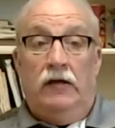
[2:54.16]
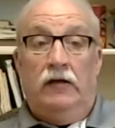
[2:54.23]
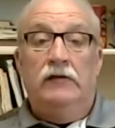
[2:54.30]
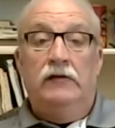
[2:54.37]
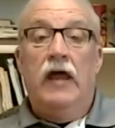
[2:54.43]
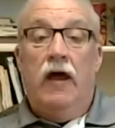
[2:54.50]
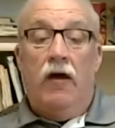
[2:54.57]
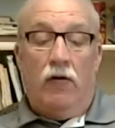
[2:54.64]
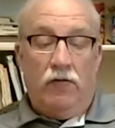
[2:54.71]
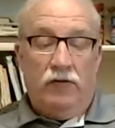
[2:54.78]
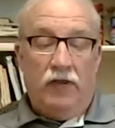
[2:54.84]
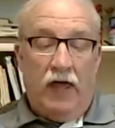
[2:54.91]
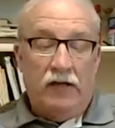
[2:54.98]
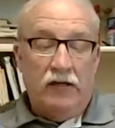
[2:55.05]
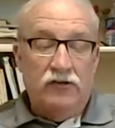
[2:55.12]
Now,
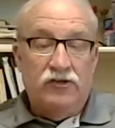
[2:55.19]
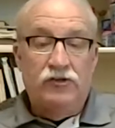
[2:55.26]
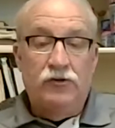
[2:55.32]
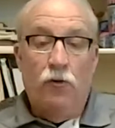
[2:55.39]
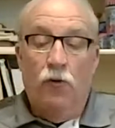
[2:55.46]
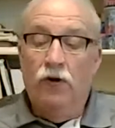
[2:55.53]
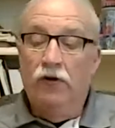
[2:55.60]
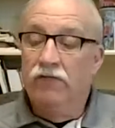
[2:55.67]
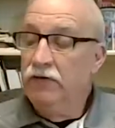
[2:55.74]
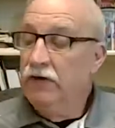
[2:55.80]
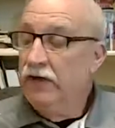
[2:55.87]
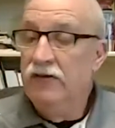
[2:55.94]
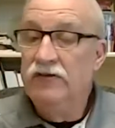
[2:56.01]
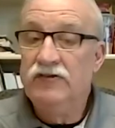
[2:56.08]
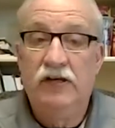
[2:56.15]
that sort of
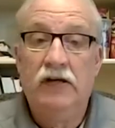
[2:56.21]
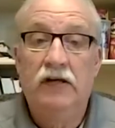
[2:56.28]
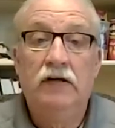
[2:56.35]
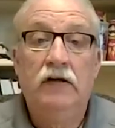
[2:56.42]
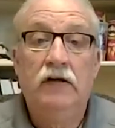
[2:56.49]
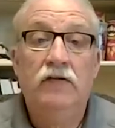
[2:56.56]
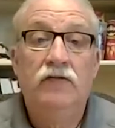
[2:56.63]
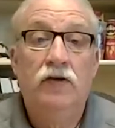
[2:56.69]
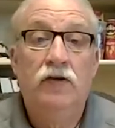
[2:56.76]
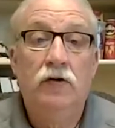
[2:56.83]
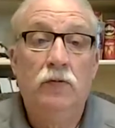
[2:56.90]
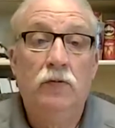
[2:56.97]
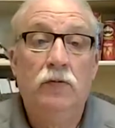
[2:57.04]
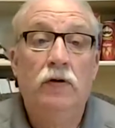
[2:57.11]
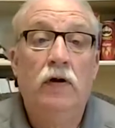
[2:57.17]
leads
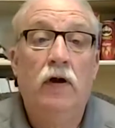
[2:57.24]
into